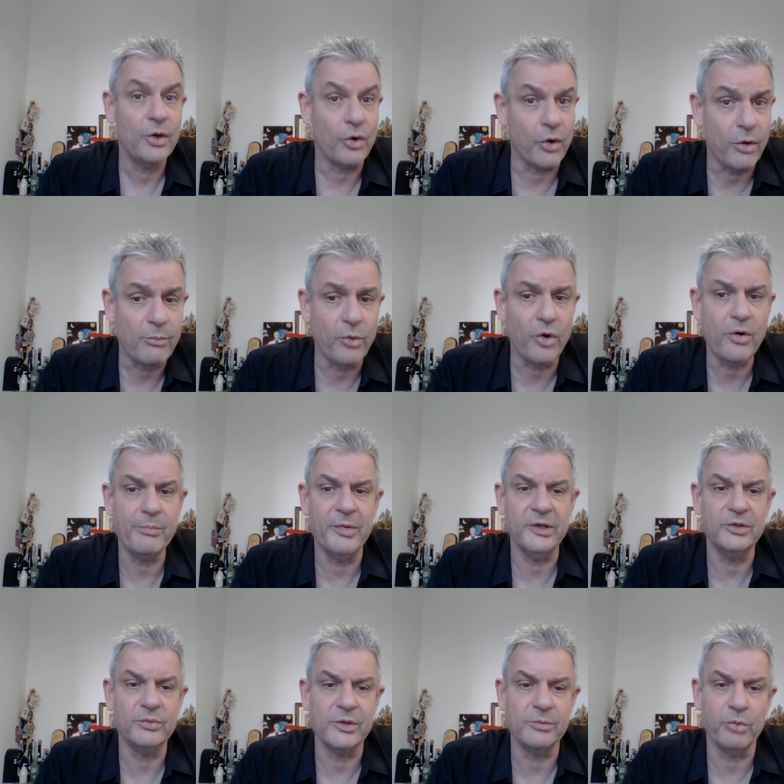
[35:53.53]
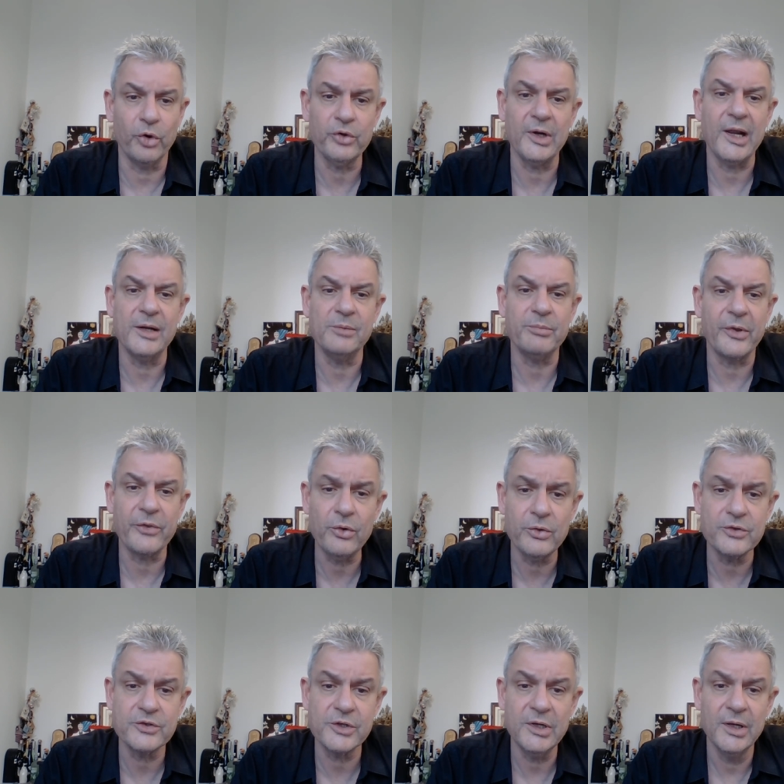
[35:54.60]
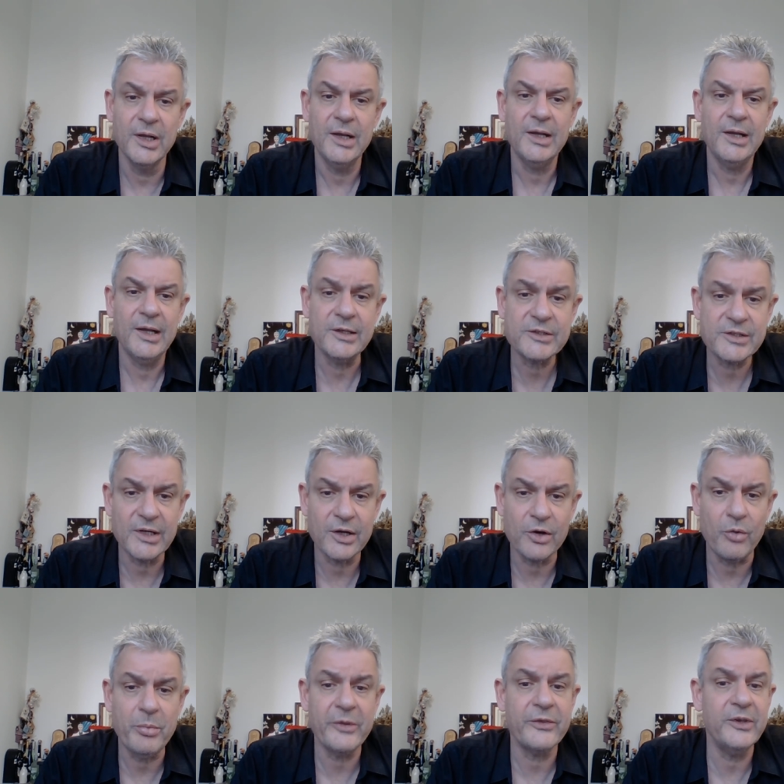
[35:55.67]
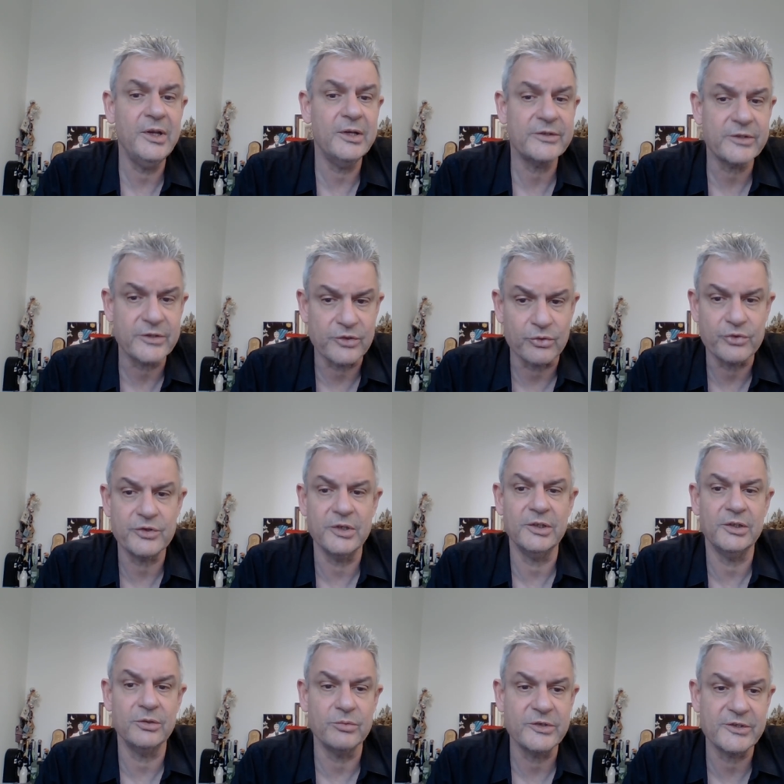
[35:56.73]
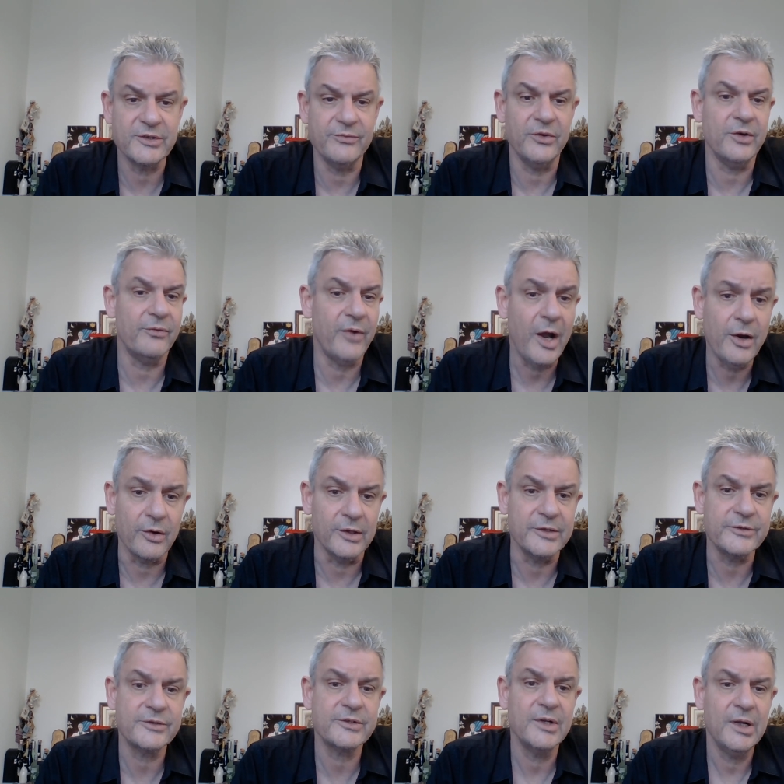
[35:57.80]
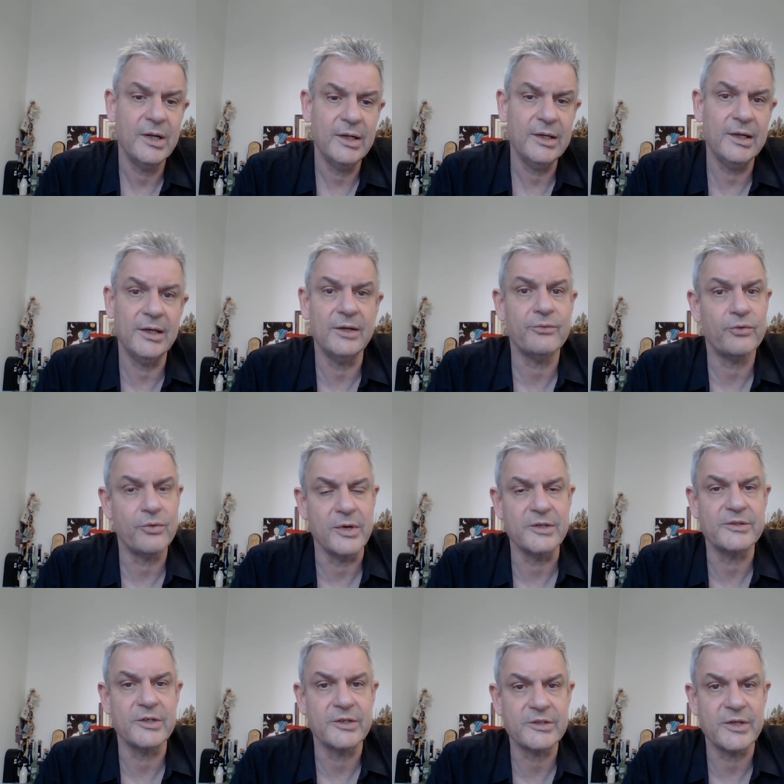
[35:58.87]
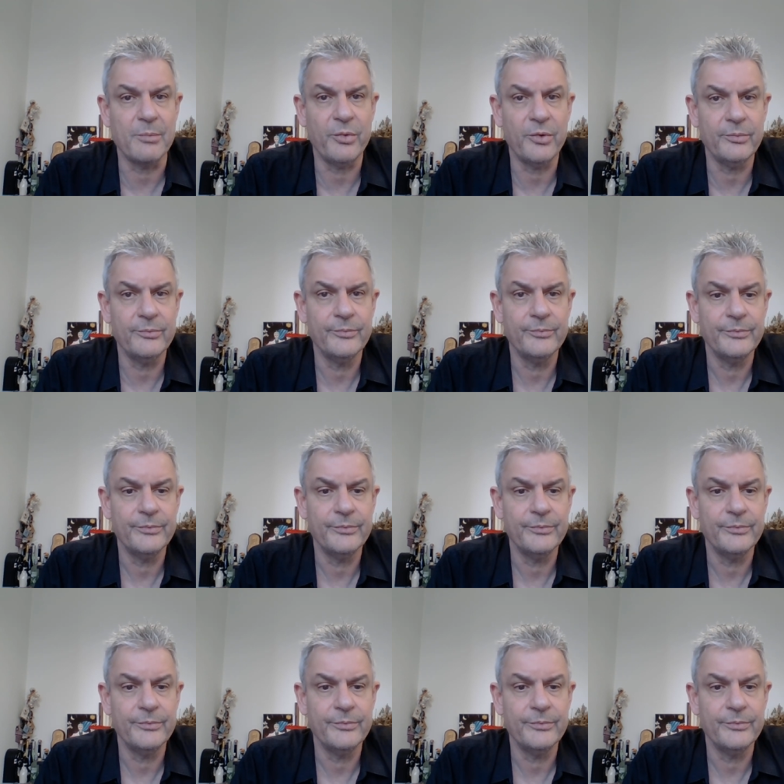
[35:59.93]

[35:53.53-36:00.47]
Comorbid with Borderline Pathology, and Psychopathy is Associated with Severe Violence in a Forensic Sample.